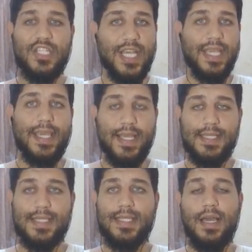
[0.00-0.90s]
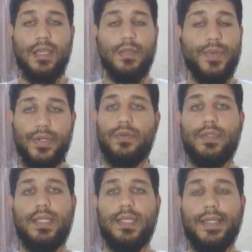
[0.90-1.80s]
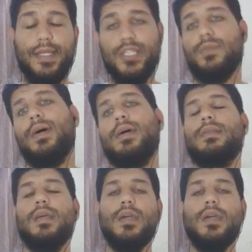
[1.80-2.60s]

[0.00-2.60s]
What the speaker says: check-ins like periodically each month